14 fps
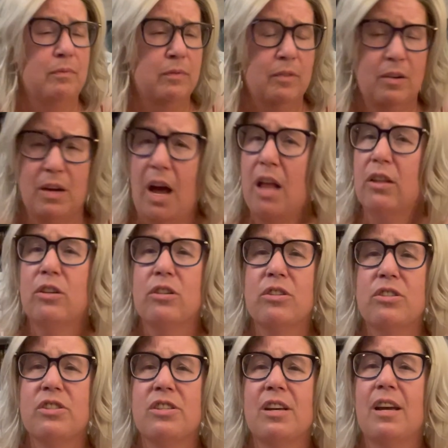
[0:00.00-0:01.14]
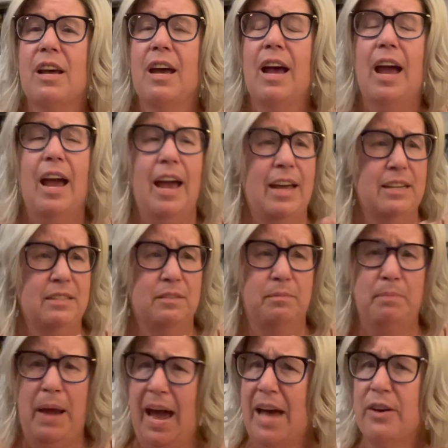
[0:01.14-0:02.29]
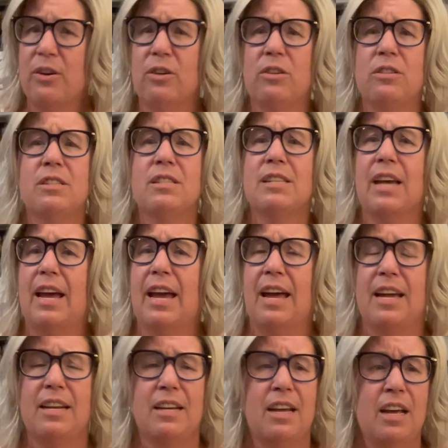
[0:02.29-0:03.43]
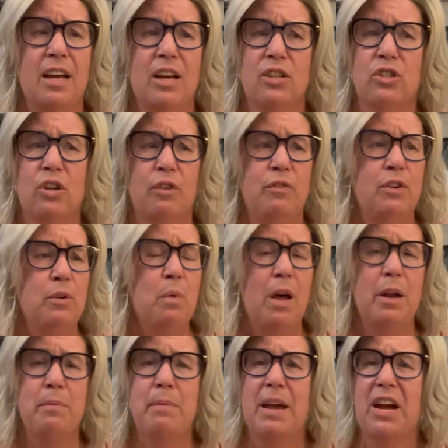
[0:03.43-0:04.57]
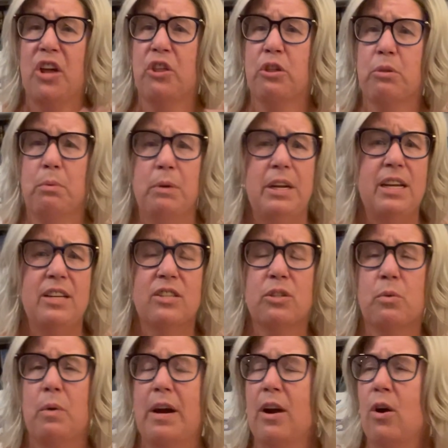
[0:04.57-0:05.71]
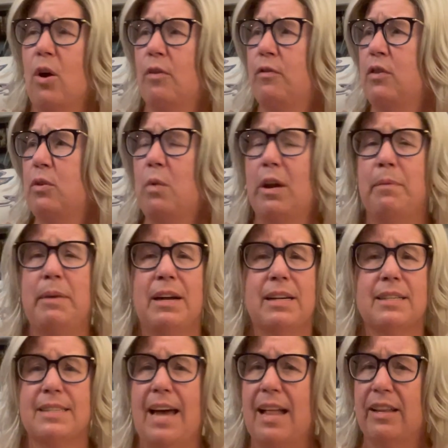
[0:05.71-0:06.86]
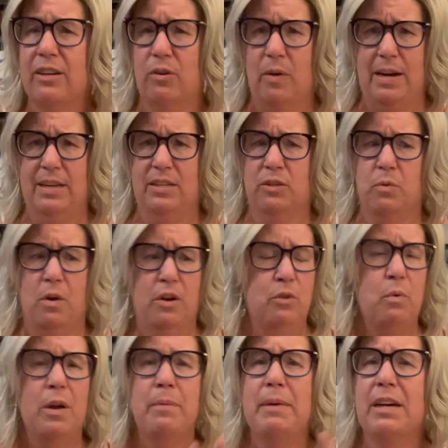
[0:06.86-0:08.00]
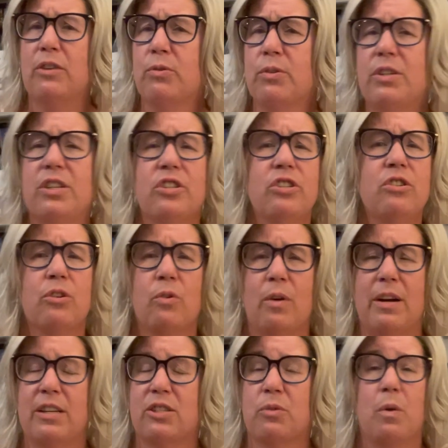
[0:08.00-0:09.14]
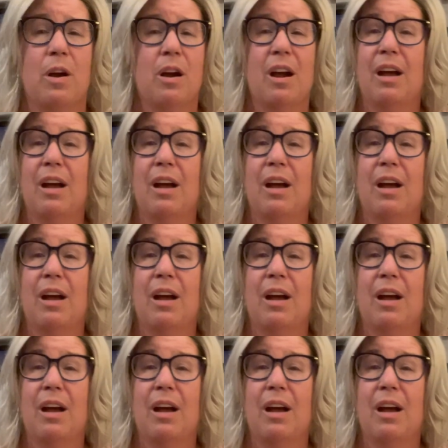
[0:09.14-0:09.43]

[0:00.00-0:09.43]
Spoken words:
colors and patterns. And so if you want to make a 3D square, or if you want to make a solid granny square, you want to make a traditional granny square,